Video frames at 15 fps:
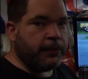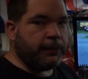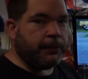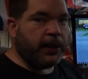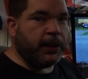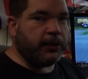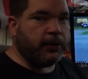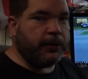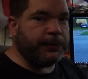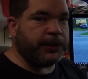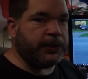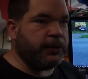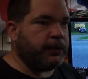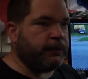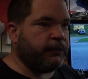and back.
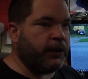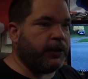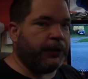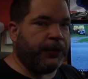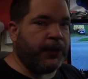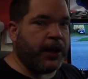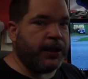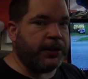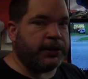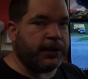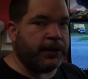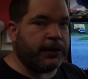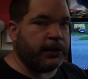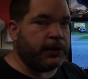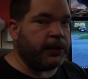Obviously not very fast
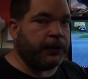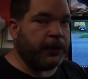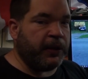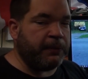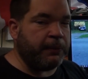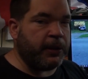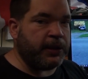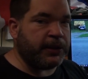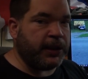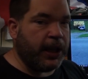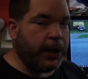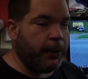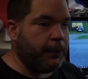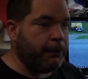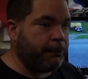at 35 miles an
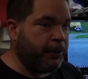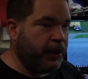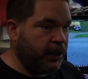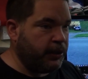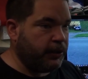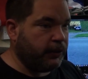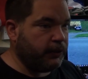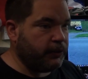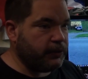hour, but